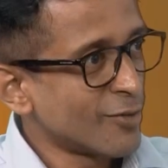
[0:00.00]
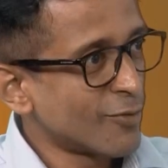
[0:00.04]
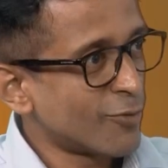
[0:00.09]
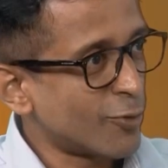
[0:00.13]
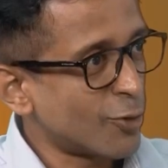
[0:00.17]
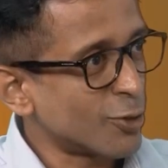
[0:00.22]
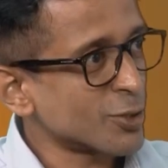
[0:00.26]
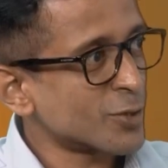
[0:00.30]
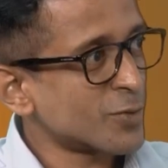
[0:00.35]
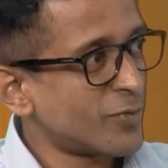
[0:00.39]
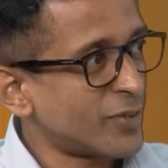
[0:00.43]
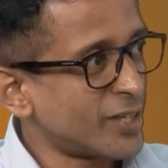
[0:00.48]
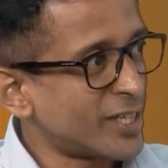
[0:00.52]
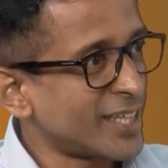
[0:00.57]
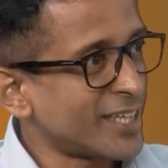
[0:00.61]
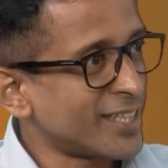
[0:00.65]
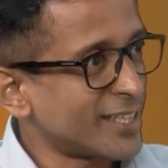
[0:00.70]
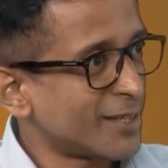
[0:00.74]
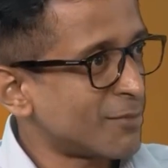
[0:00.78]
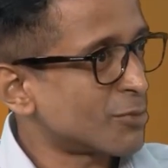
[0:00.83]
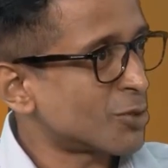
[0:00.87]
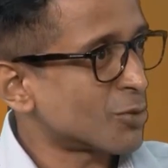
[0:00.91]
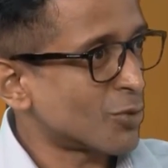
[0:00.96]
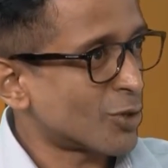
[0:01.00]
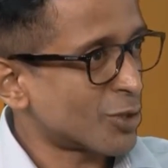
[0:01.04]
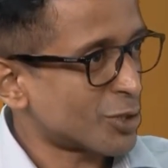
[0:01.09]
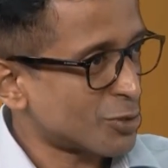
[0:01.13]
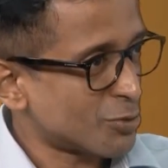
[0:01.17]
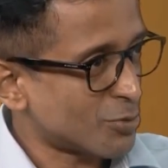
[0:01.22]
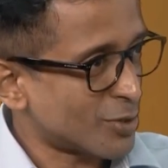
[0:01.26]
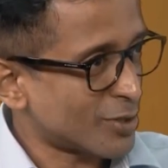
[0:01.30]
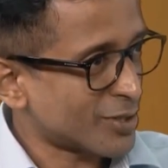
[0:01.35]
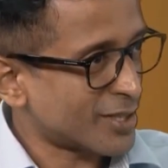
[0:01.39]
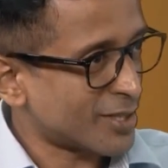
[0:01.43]
force-fitting them to
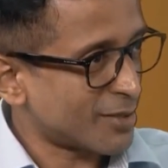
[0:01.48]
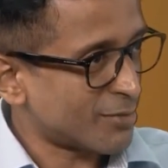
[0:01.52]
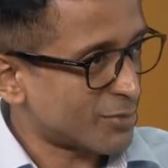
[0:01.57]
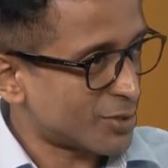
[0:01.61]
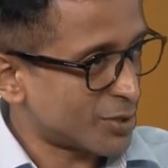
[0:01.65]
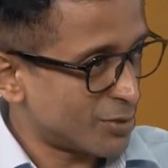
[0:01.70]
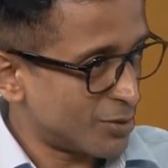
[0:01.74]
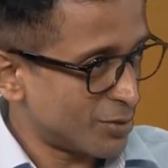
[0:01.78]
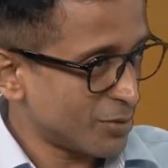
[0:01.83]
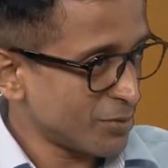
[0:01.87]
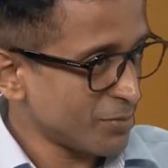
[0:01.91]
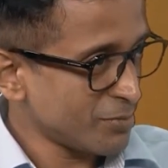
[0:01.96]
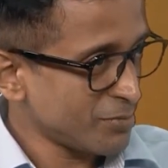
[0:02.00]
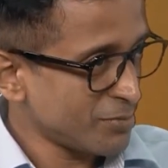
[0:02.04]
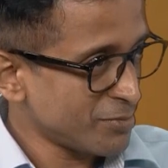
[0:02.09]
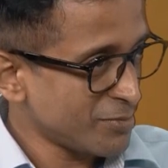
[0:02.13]
what you want them to do.